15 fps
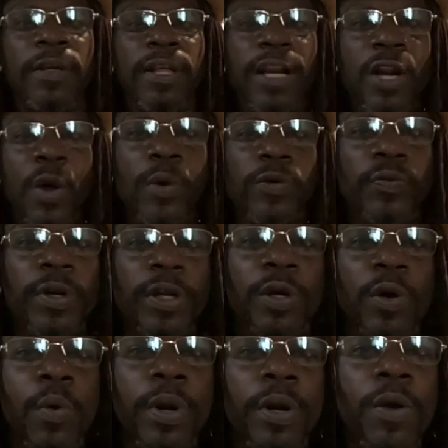They know what's really
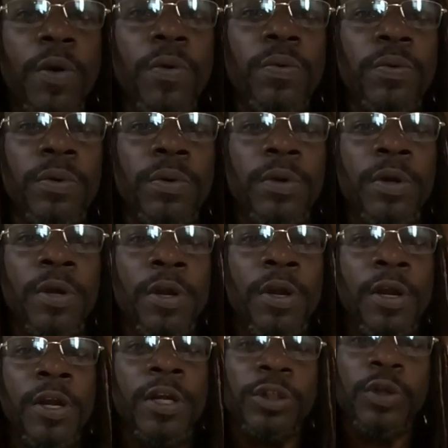going on.
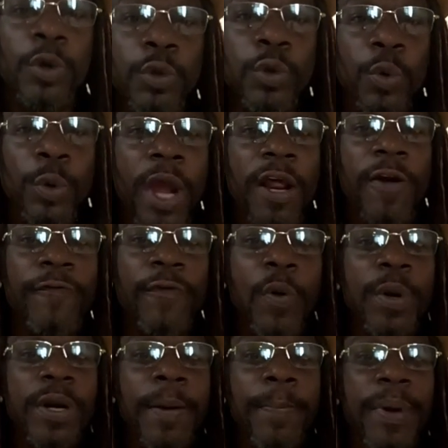So you got to
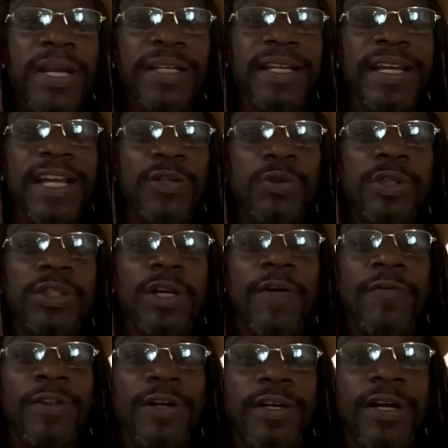vote in the best interest
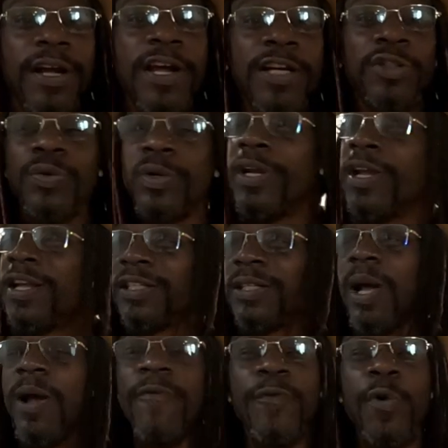of the country.
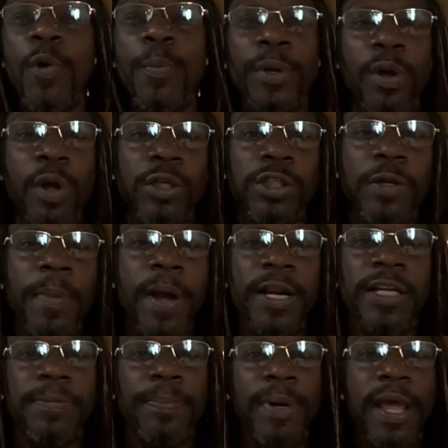Stop voting because
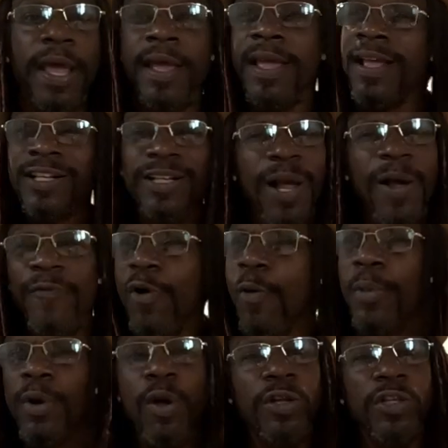somebody's black. Stop
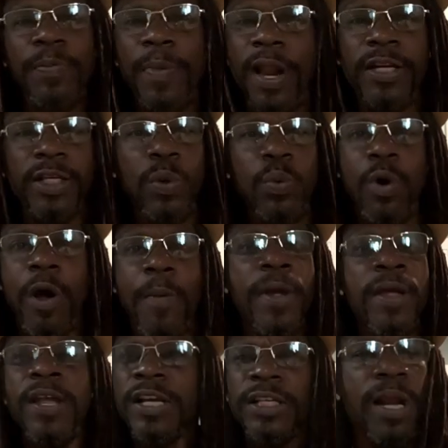voting because somebody's a woman.